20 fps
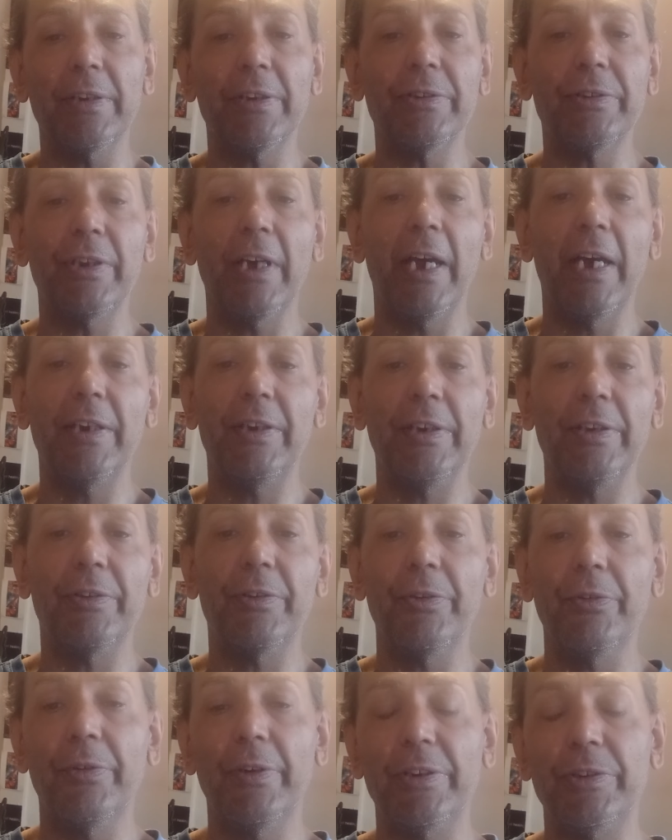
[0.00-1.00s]
this deity
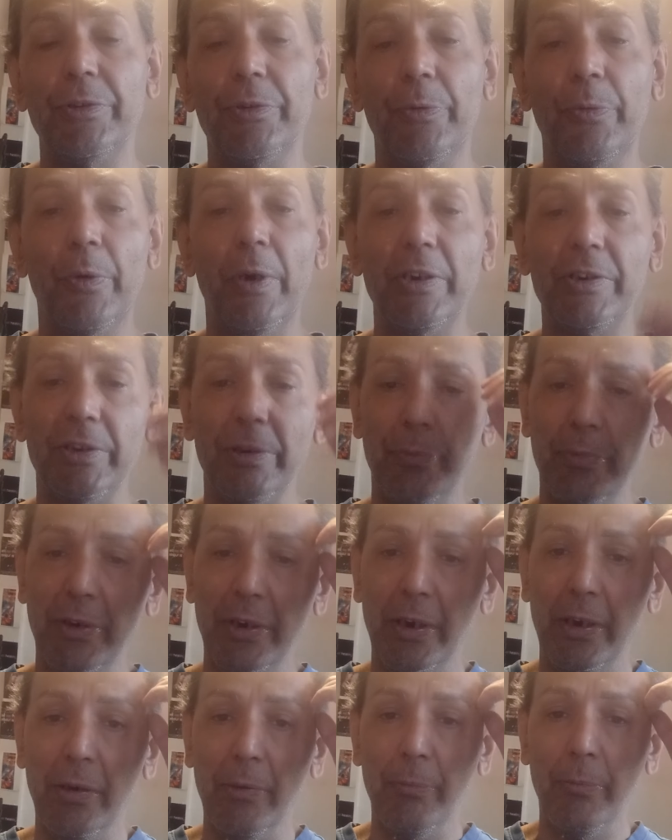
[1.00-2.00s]
through ritual worship.
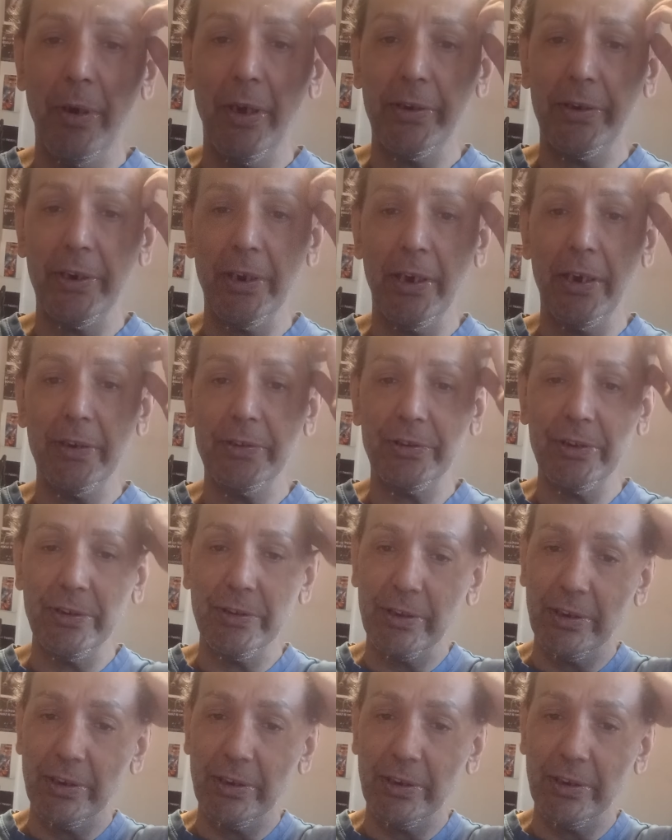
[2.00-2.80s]
But since